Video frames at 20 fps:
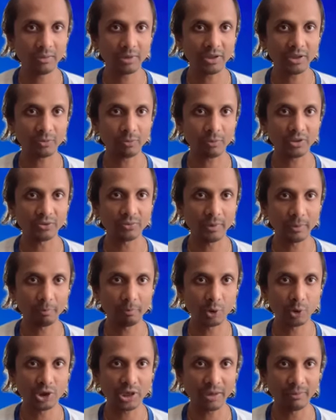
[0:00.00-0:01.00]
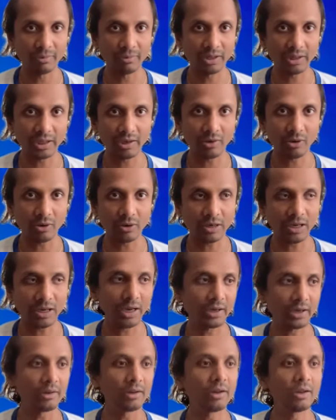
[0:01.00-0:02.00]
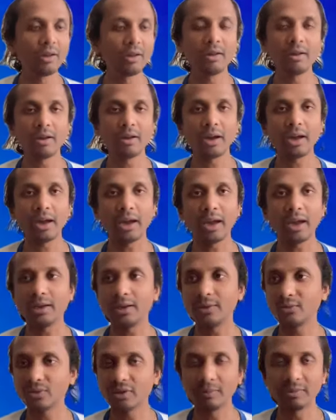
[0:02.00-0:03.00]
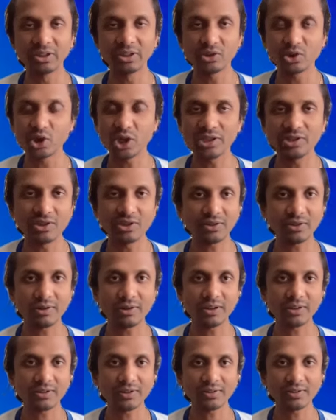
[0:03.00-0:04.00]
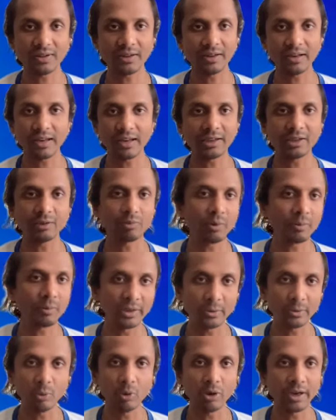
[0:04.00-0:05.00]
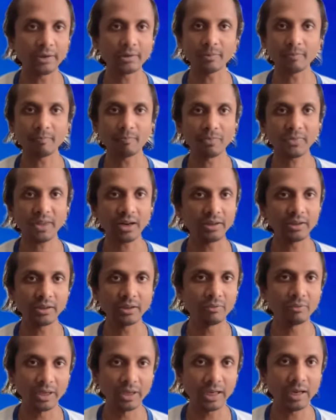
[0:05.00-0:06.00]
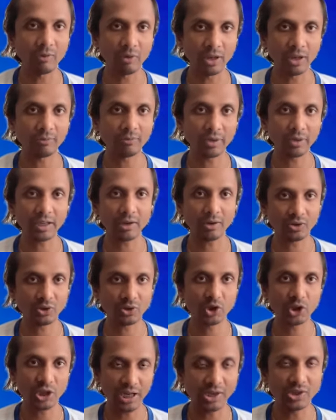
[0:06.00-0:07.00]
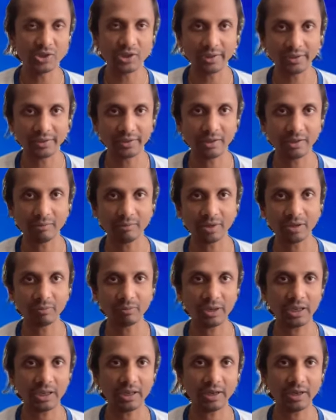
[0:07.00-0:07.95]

Because once we push everything online, and if some other changes are necessary, like it will be too late. And even now, like we cannot change anything, but we